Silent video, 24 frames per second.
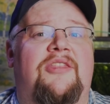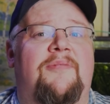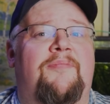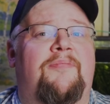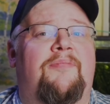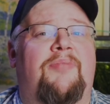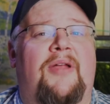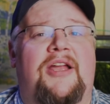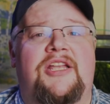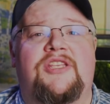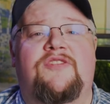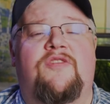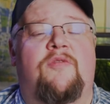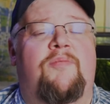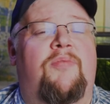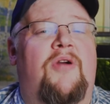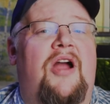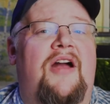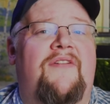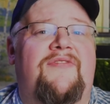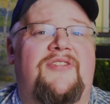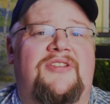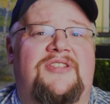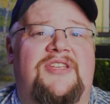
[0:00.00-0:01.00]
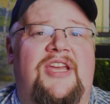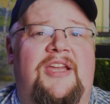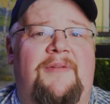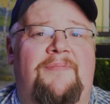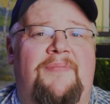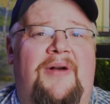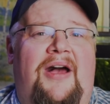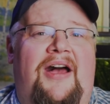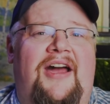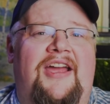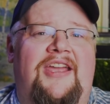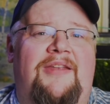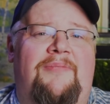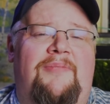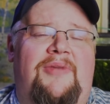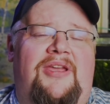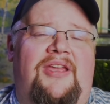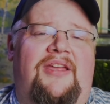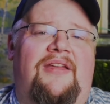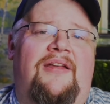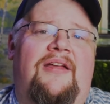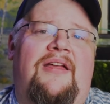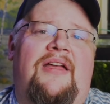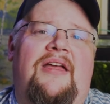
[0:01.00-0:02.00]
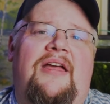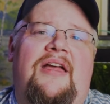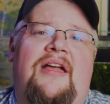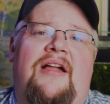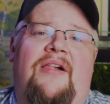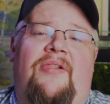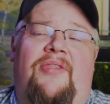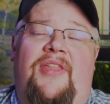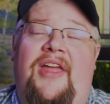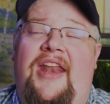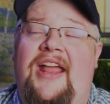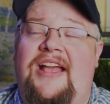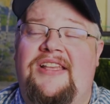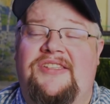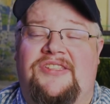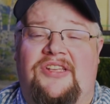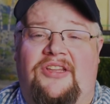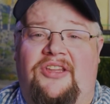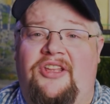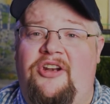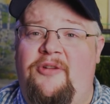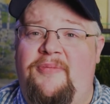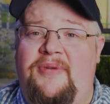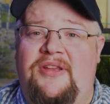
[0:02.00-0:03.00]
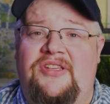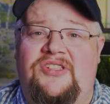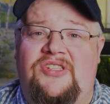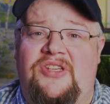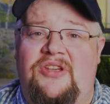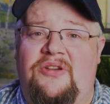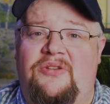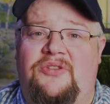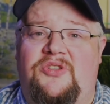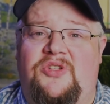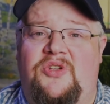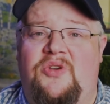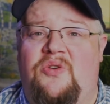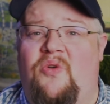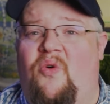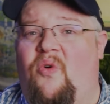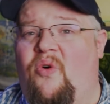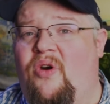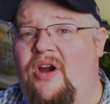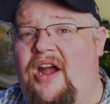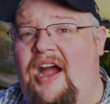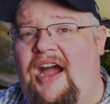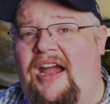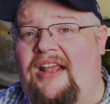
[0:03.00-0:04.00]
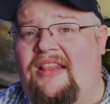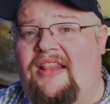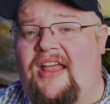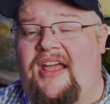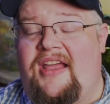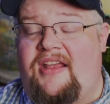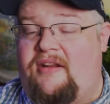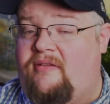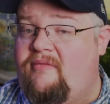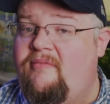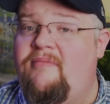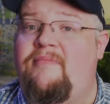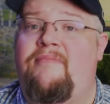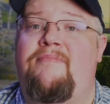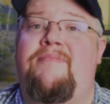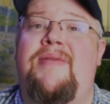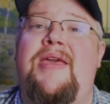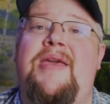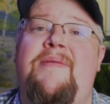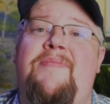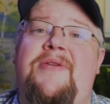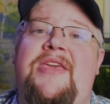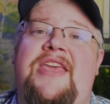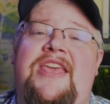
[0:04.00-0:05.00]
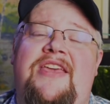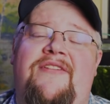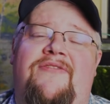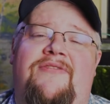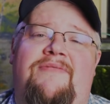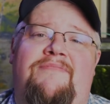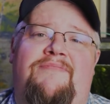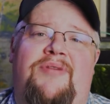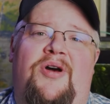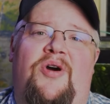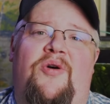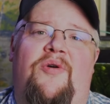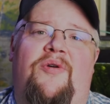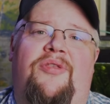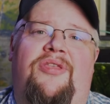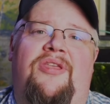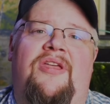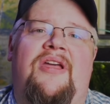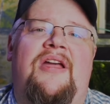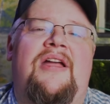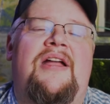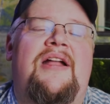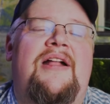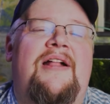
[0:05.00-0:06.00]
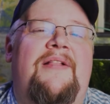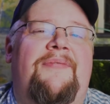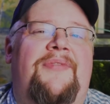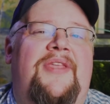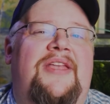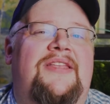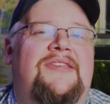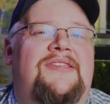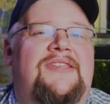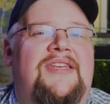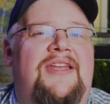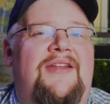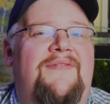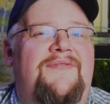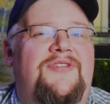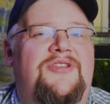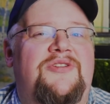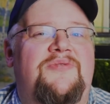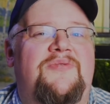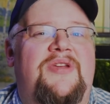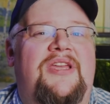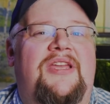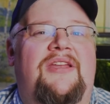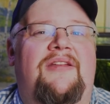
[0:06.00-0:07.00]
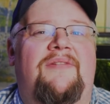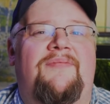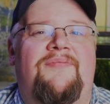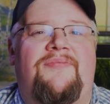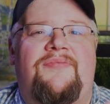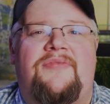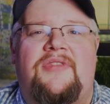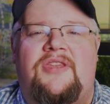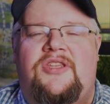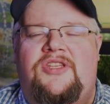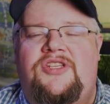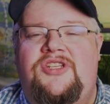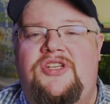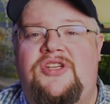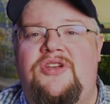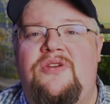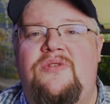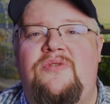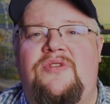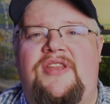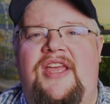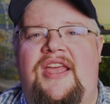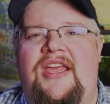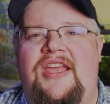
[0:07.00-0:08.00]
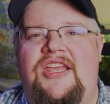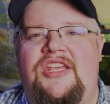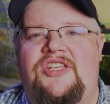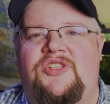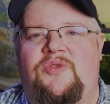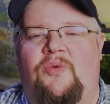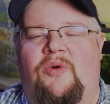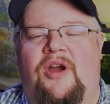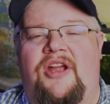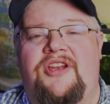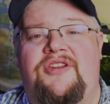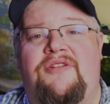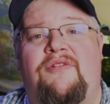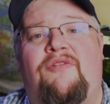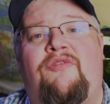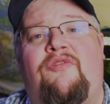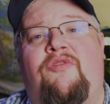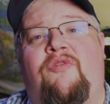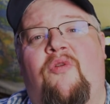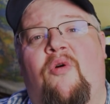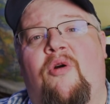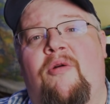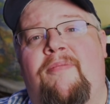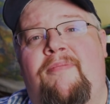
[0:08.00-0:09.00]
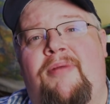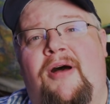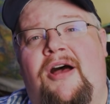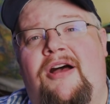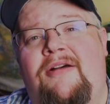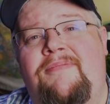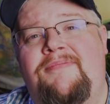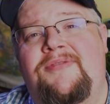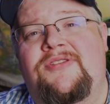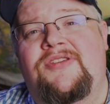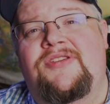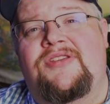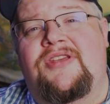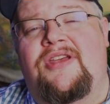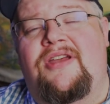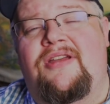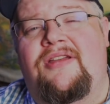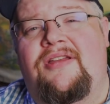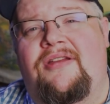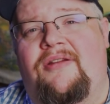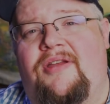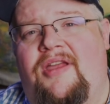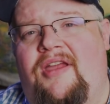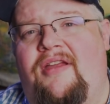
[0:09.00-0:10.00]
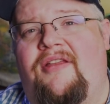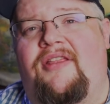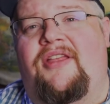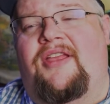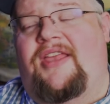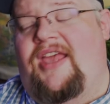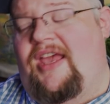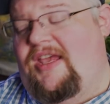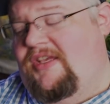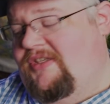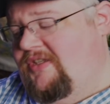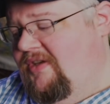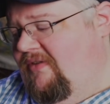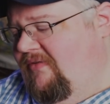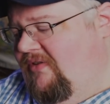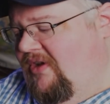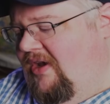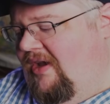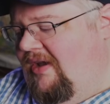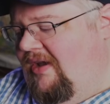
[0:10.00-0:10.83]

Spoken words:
Plants for Profit tank behind me, that has a little bit of CO2 or highlight, maybe even both, instead of doing 2 days where I do 4 pumps, in the case of